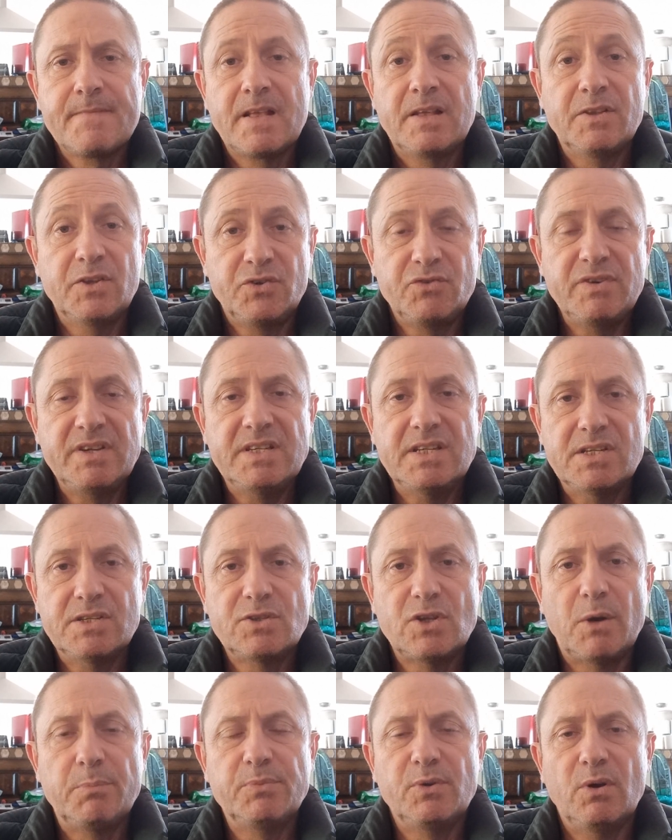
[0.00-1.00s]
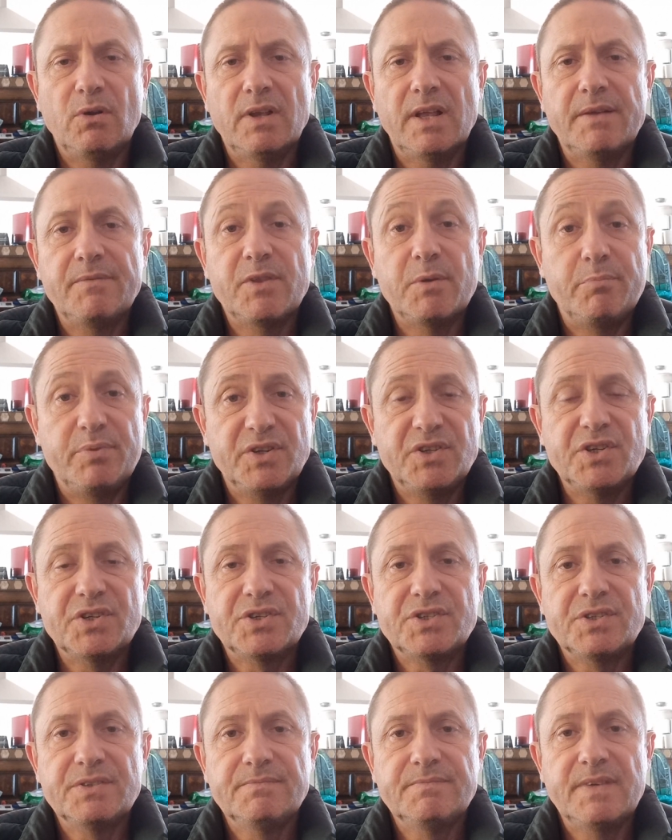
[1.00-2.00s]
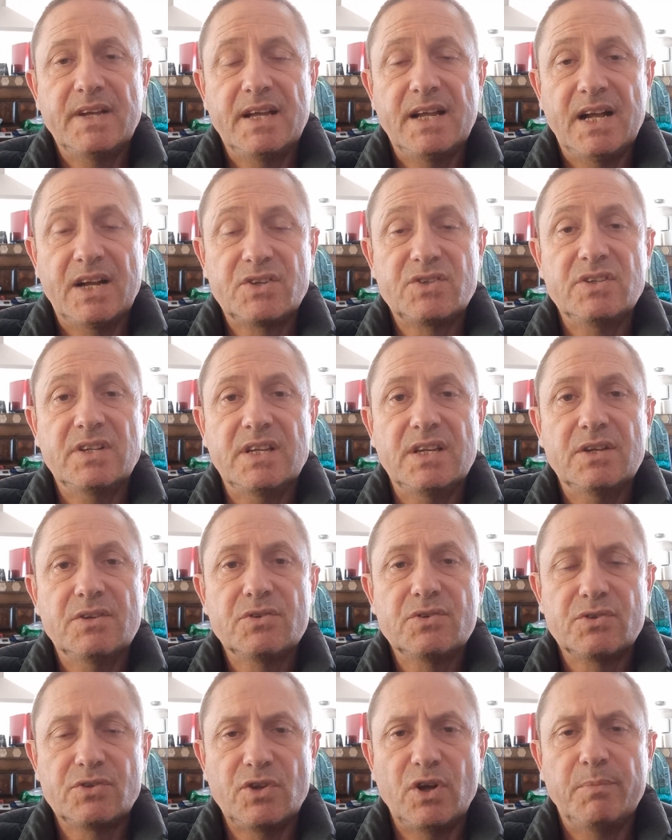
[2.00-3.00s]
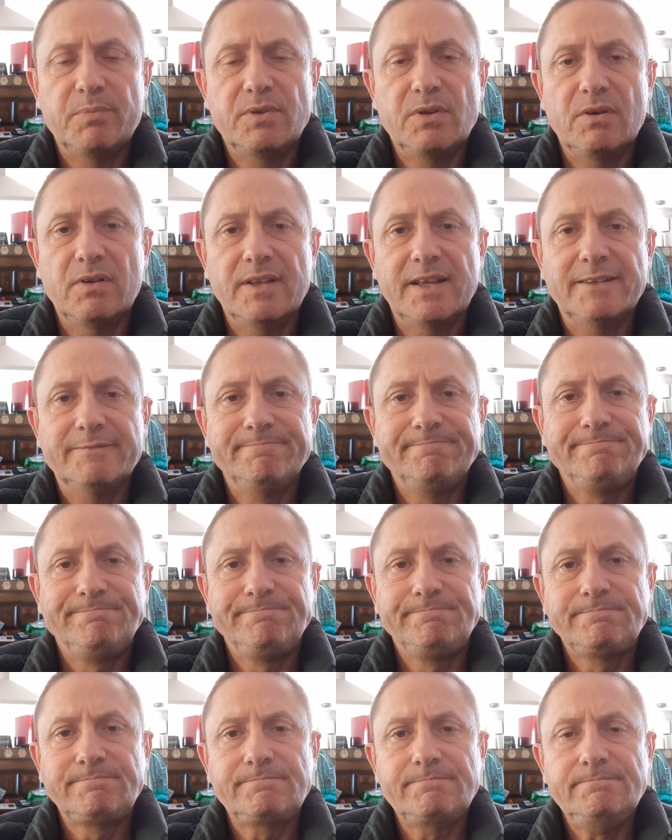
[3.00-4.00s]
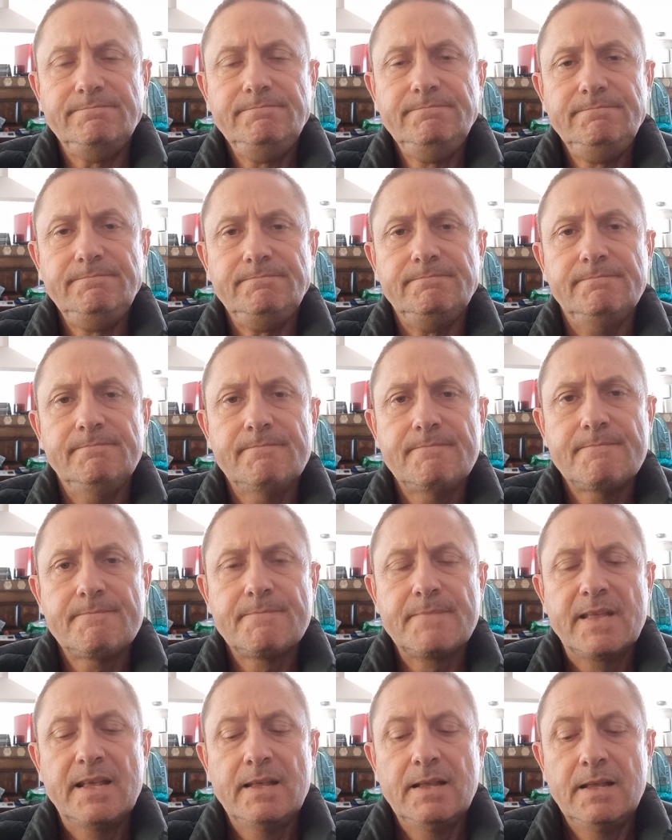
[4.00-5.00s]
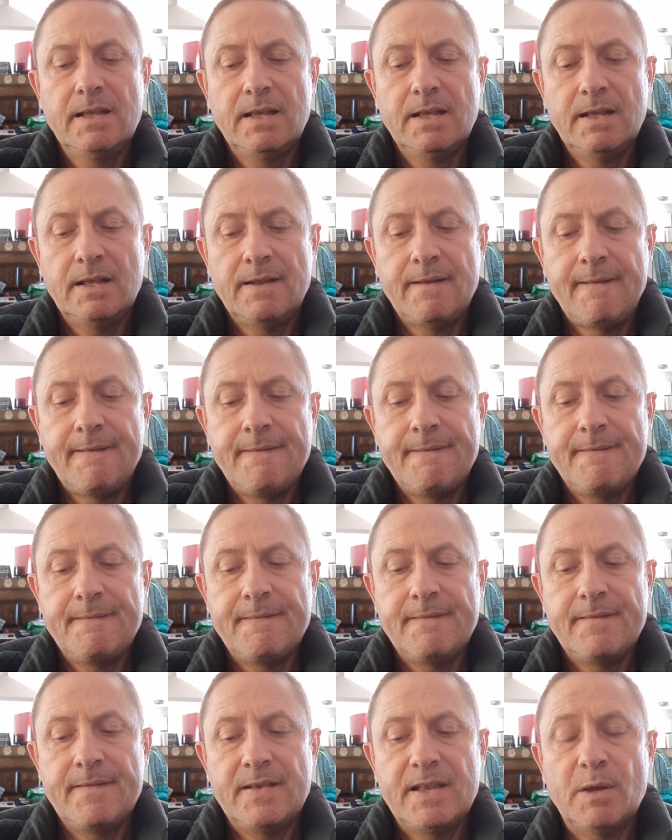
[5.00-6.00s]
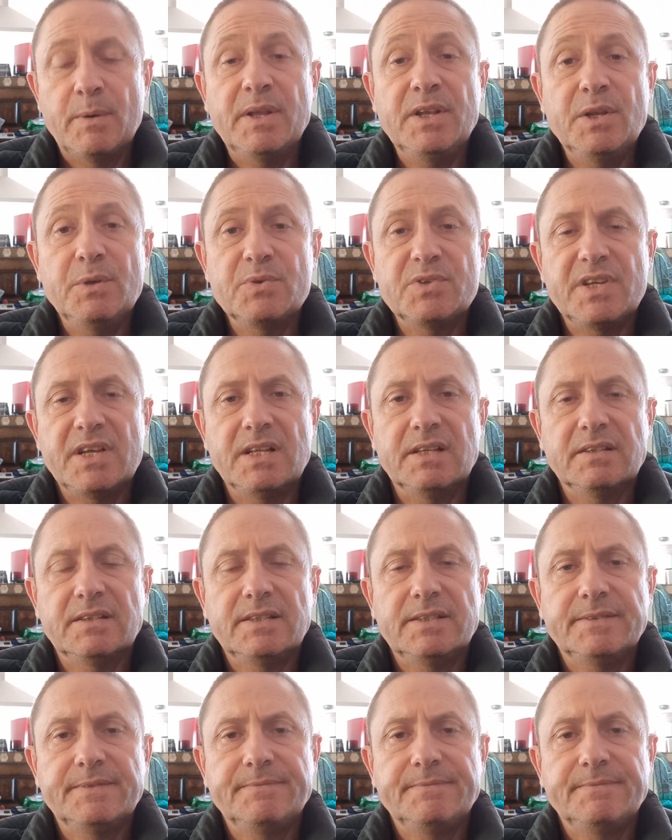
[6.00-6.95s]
The treaty stopped all that. The British actually stopped all that. Now, in New Zealand,